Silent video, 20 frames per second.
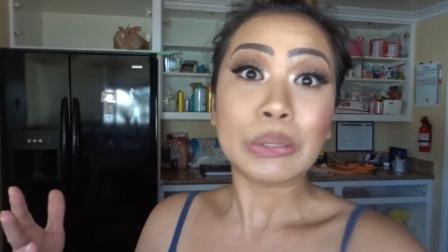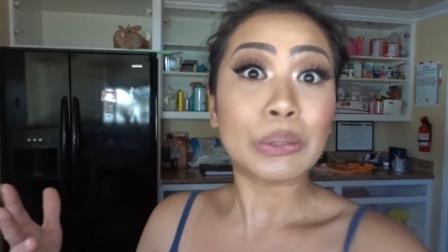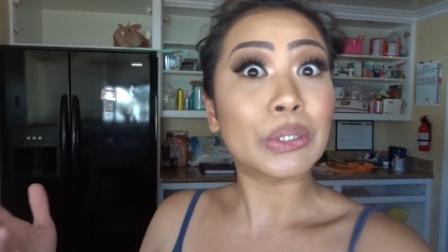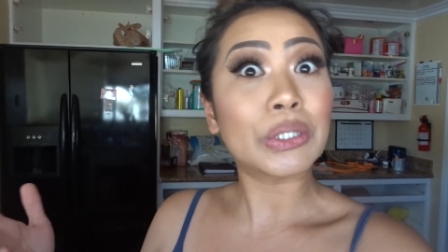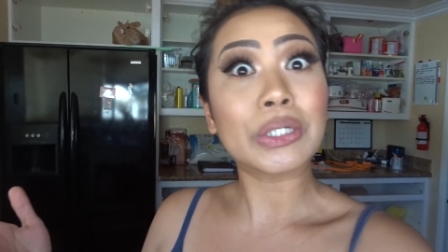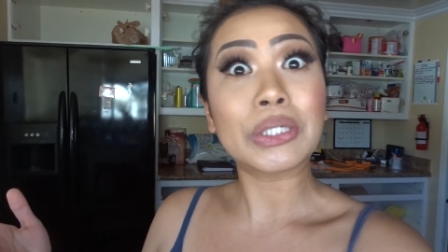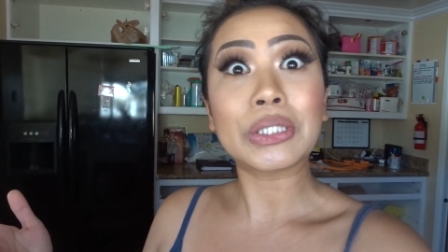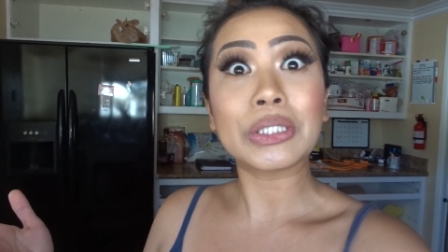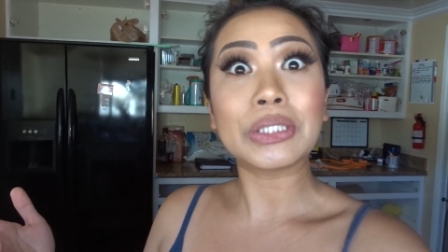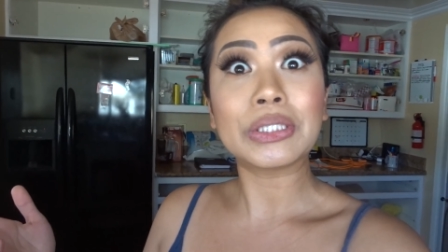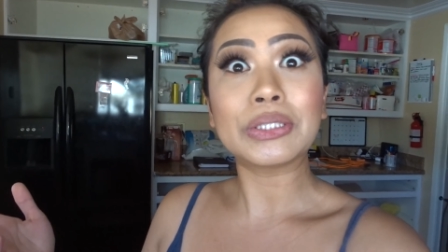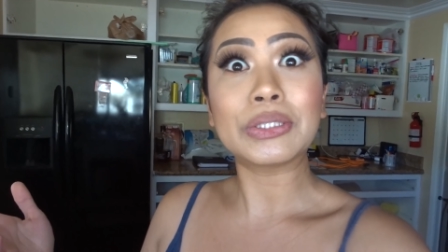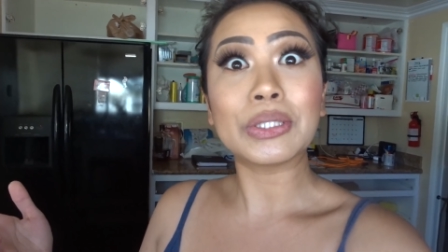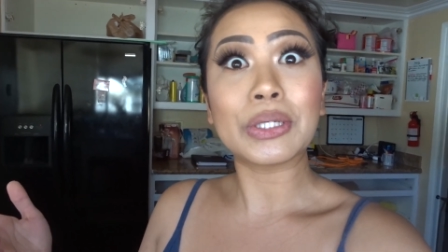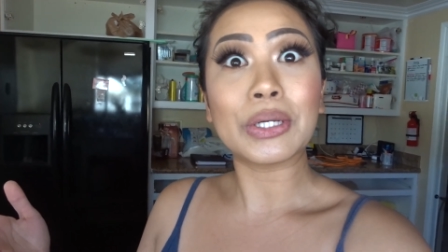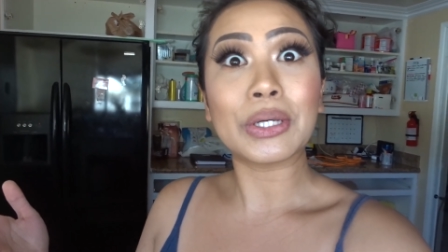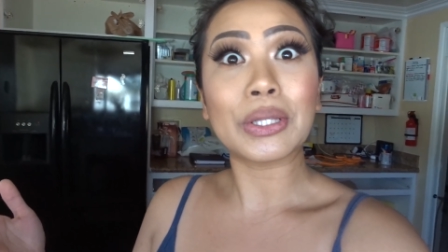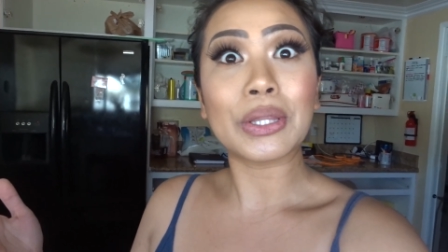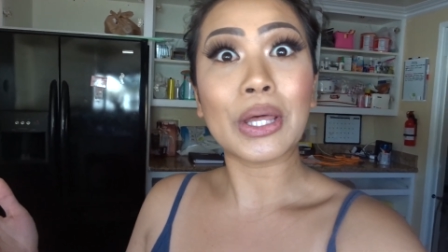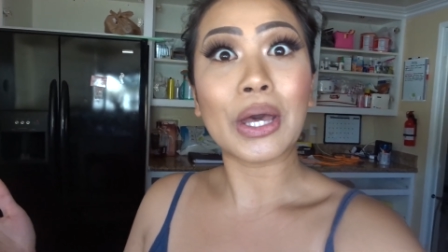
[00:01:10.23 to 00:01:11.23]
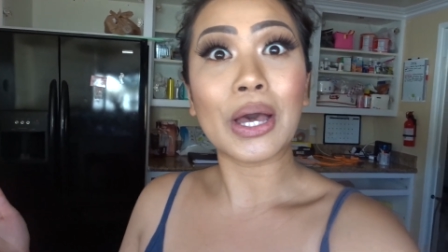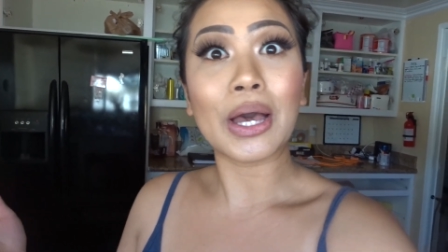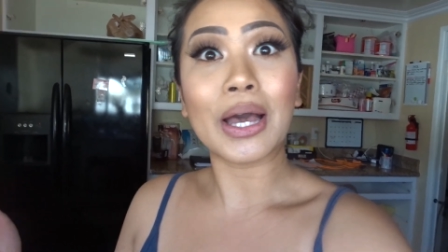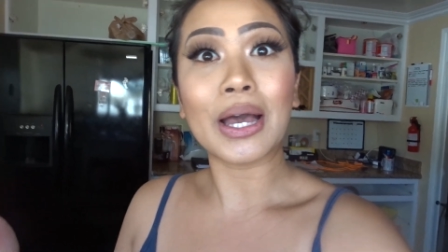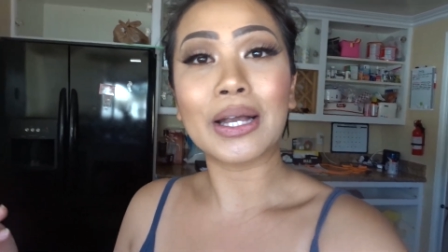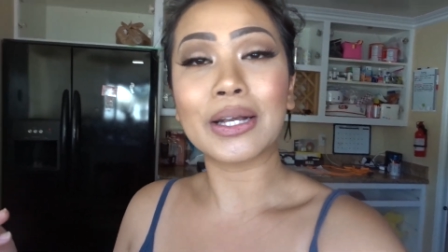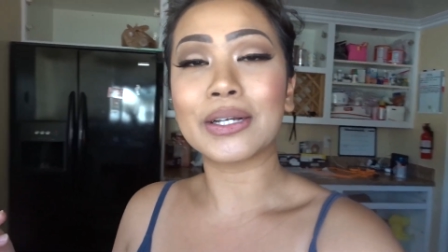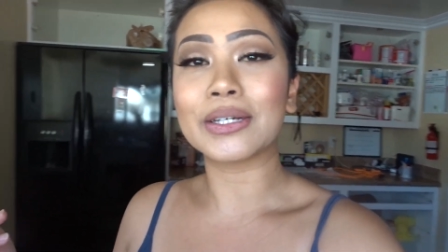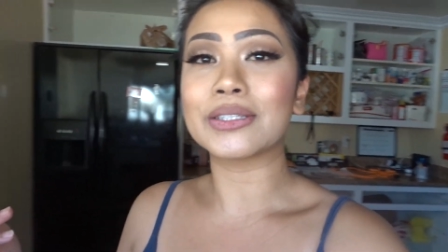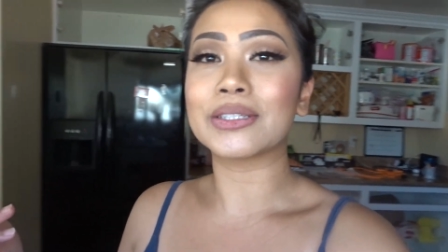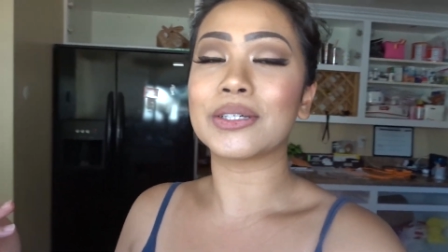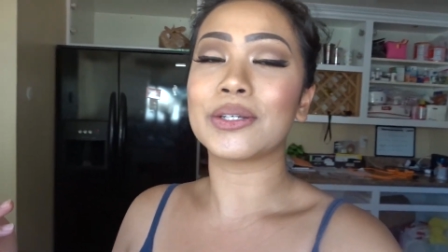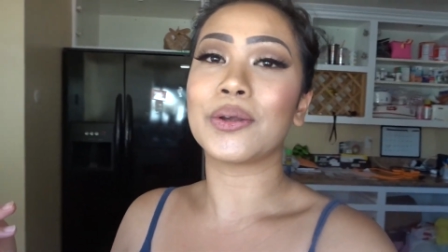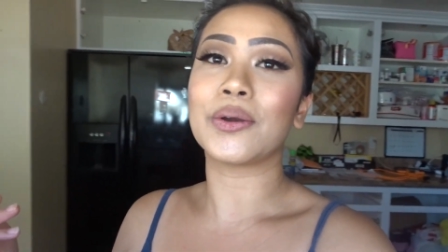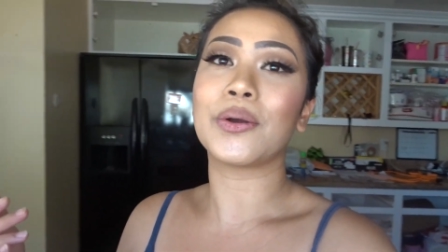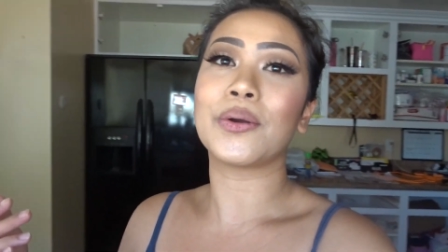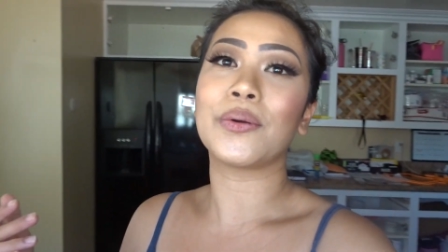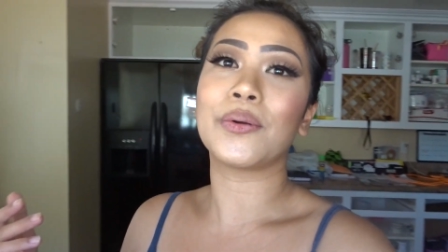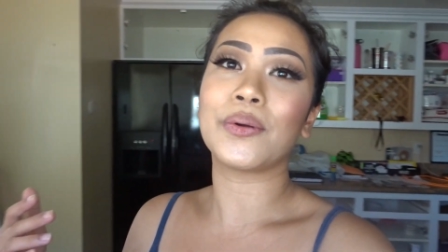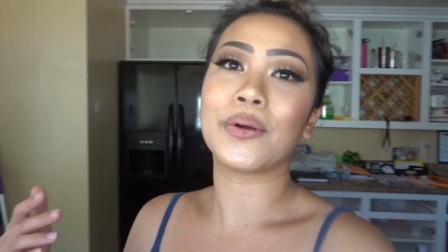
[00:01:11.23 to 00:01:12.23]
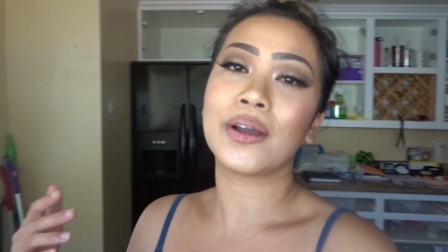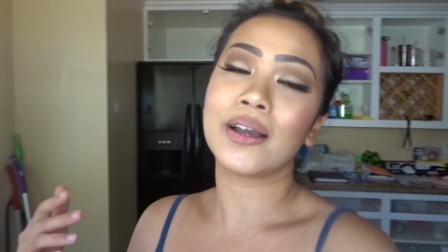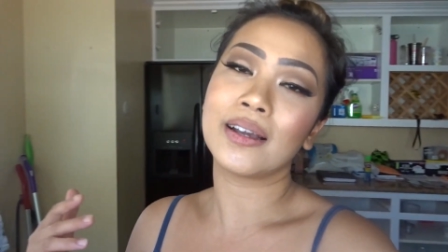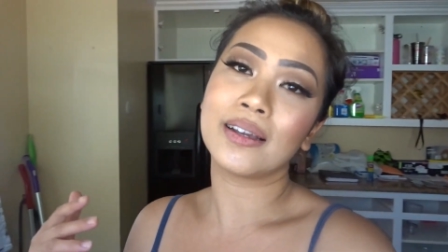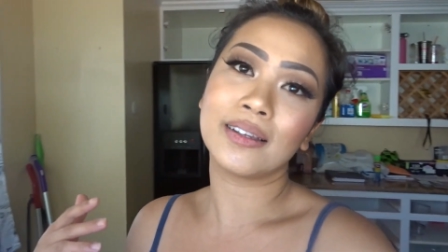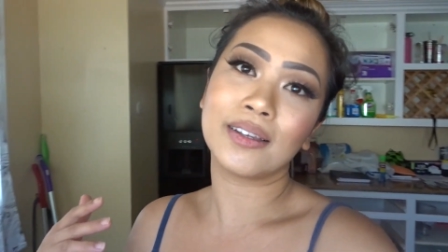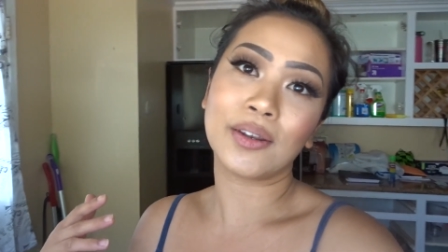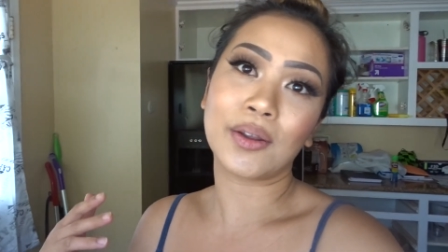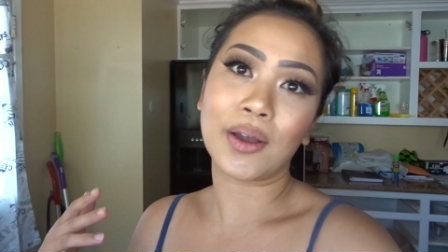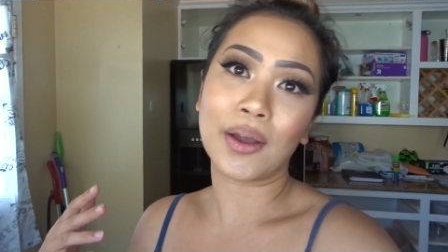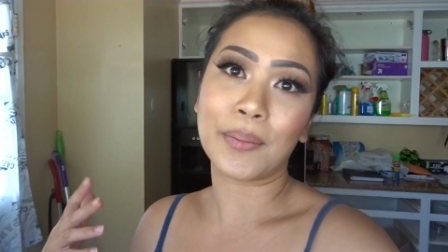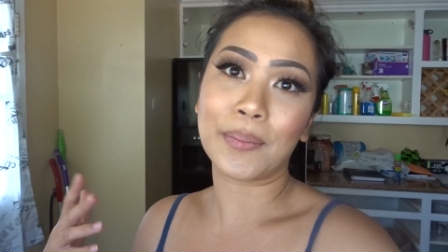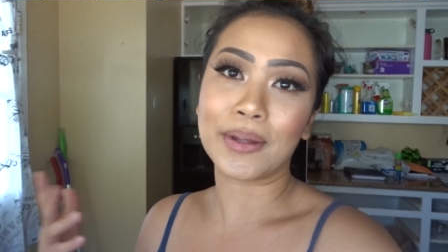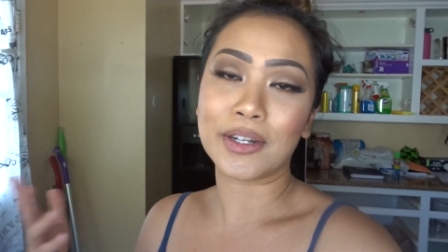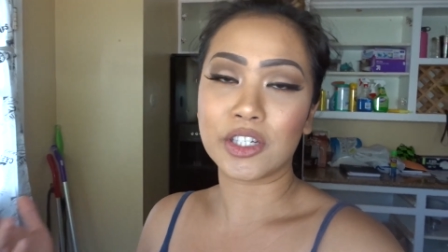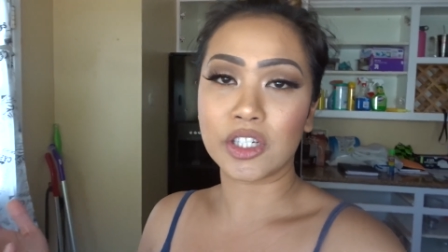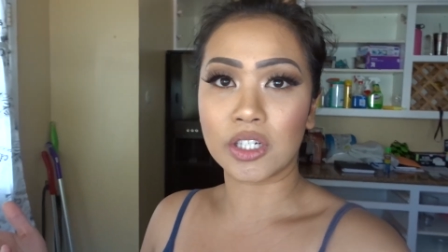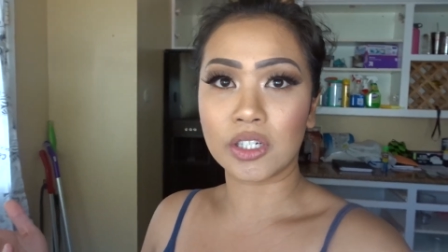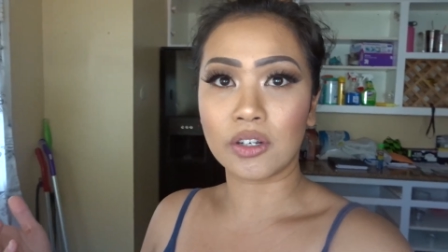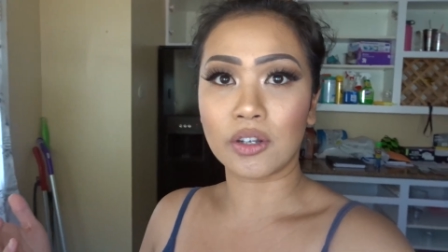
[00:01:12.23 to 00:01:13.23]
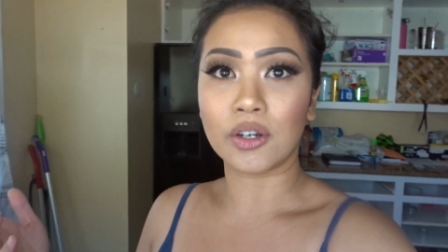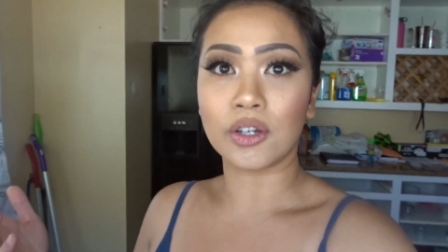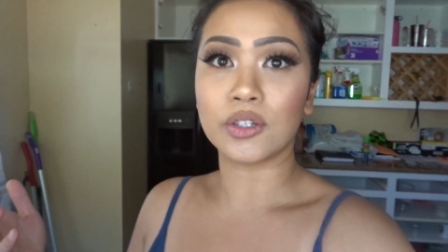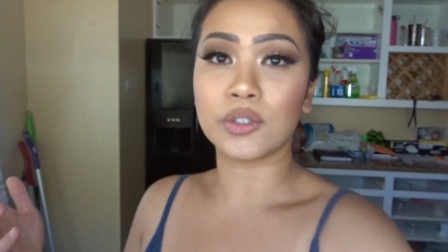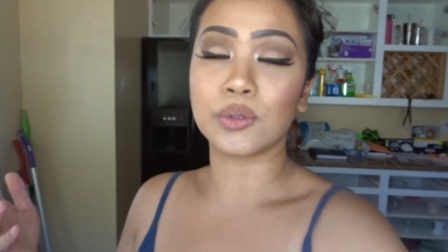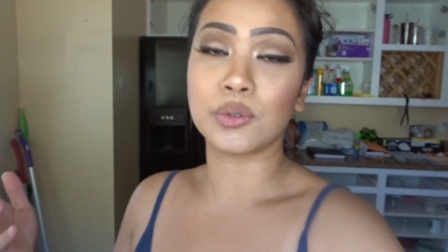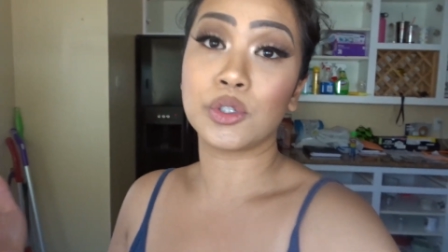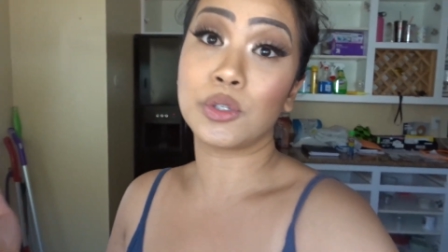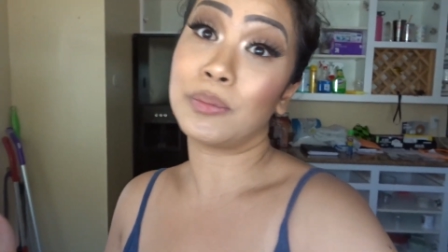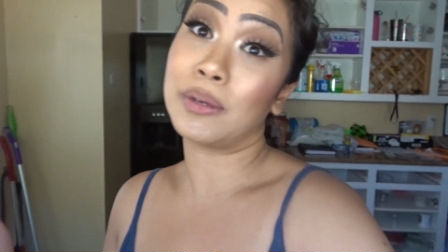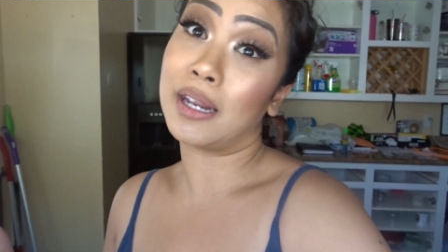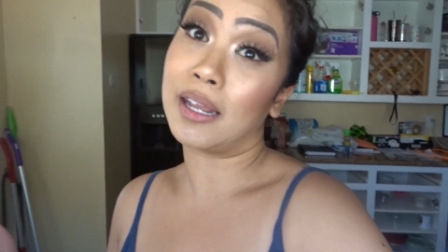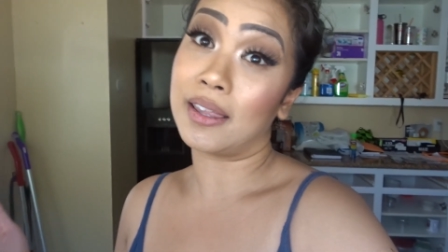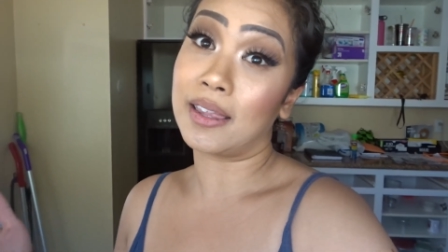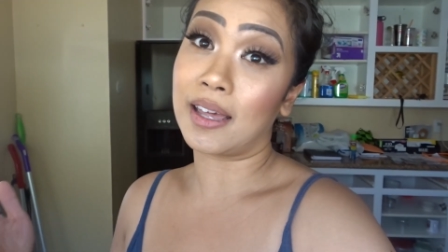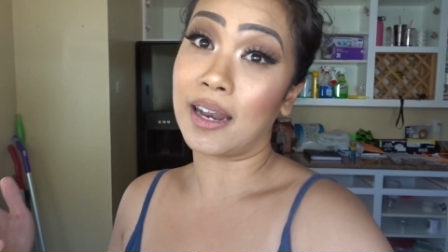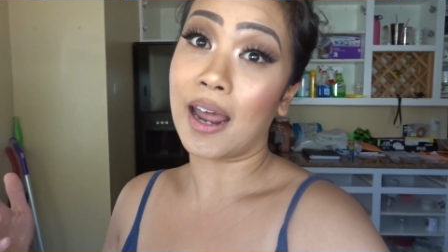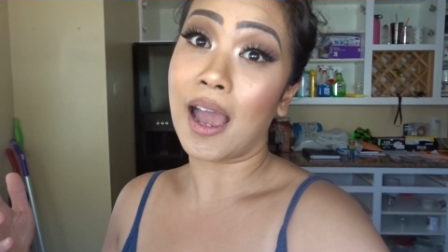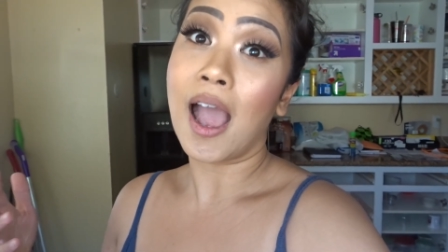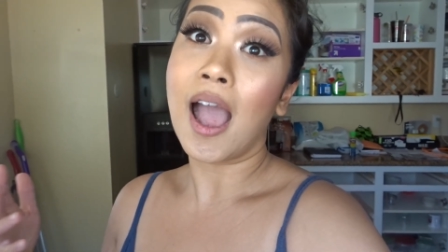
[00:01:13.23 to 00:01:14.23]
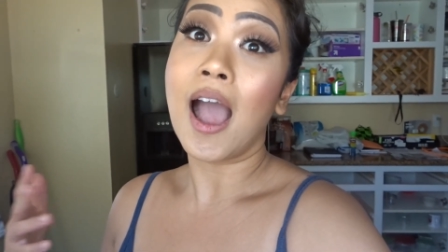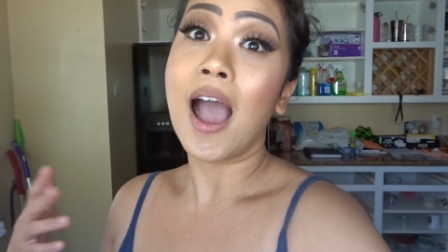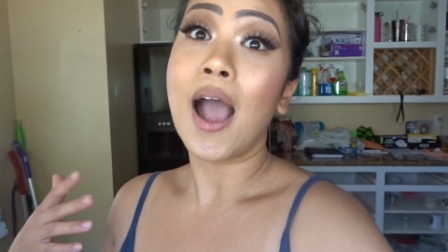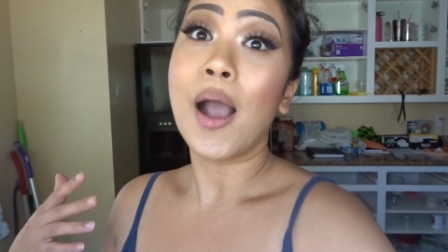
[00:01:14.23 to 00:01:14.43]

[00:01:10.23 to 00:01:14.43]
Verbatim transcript: quickly say that because I know you know I mentioned on our social media that